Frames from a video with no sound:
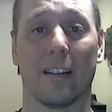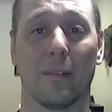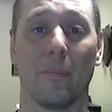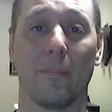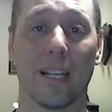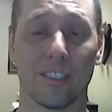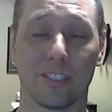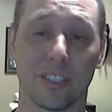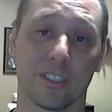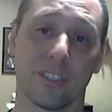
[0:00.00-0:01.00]

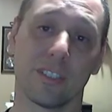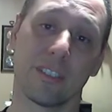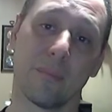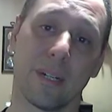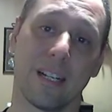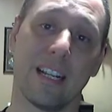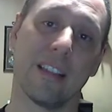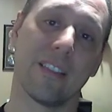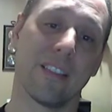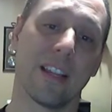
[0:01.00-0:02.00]
messages to somebody
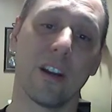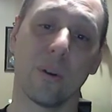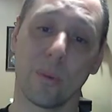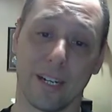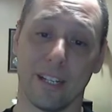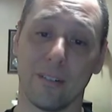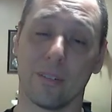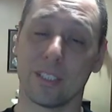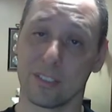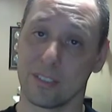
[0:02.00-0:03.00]
and then they go read it,
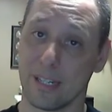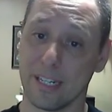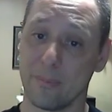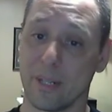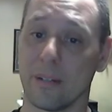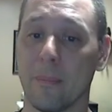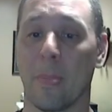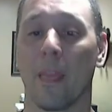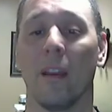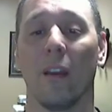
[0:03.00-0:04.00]
which is not email.
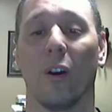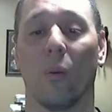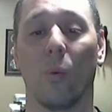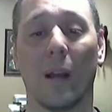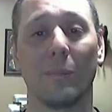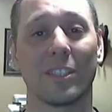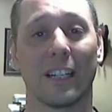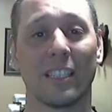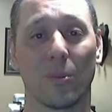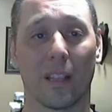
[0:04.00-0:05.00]

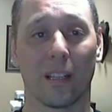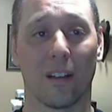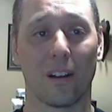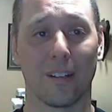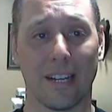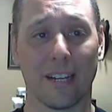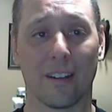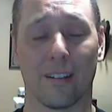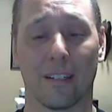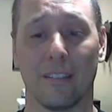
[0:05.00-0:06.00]
Websites with a lock
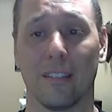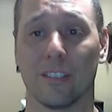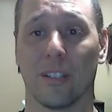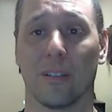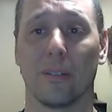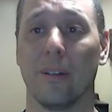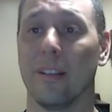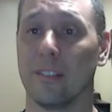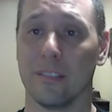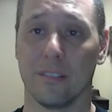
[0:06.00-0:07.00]
icon, so
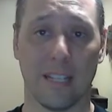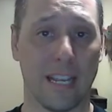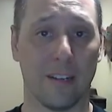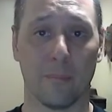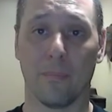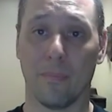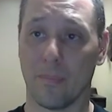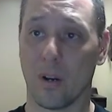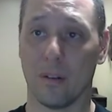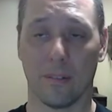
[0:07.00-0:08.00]

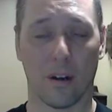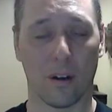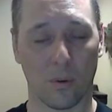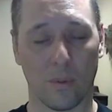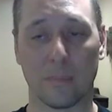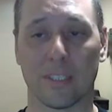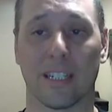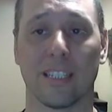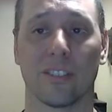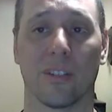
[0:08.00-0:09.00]
all
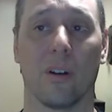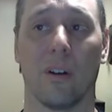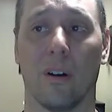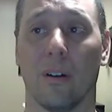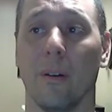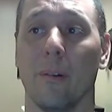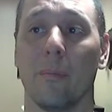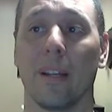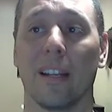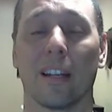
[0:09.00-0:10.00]
websites are
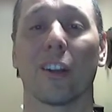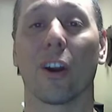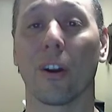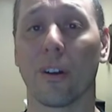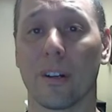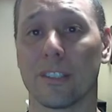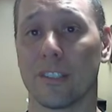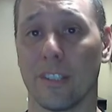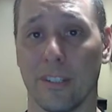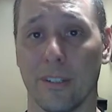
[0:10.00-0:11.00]
being
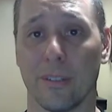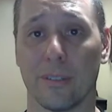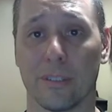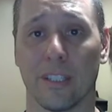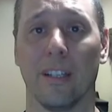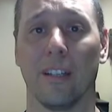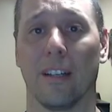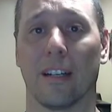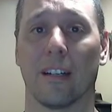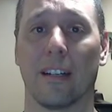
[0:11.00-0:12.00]
encouraged to use
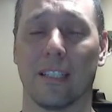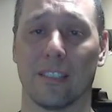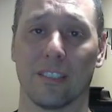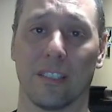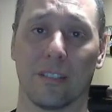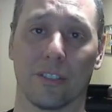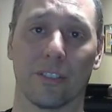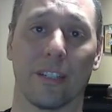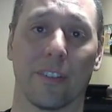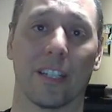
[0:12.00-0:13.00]
SSL
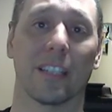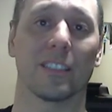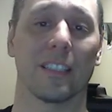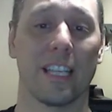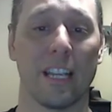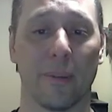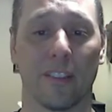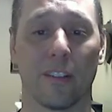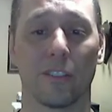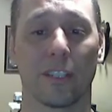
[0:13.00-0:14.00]
certificates and keeping
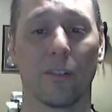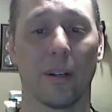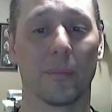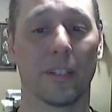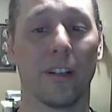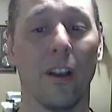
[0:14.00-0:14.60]
those encrypted.